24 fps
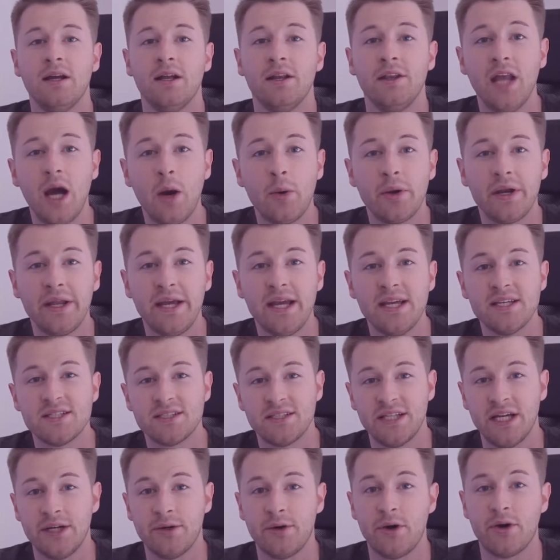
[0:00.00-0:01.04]
Nowadays,
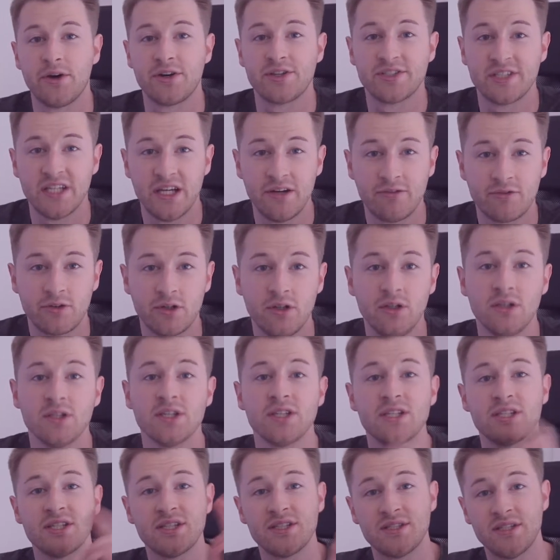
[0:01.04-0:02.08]
there are several
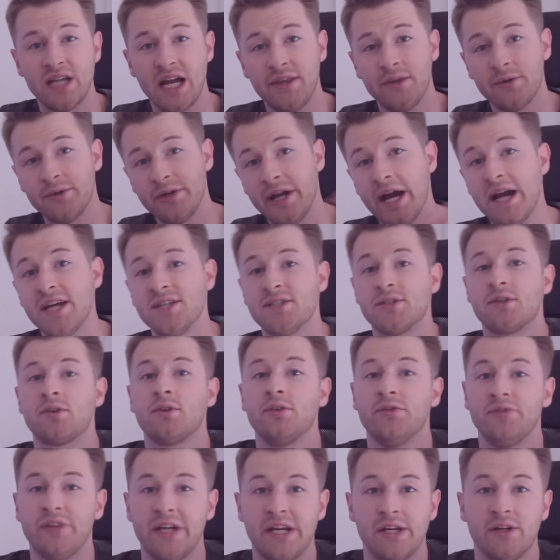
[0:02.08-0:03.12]
standardized
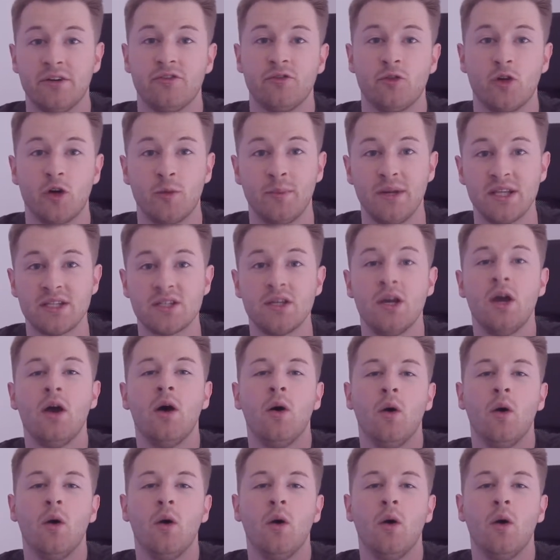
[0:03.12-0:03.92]
container formats,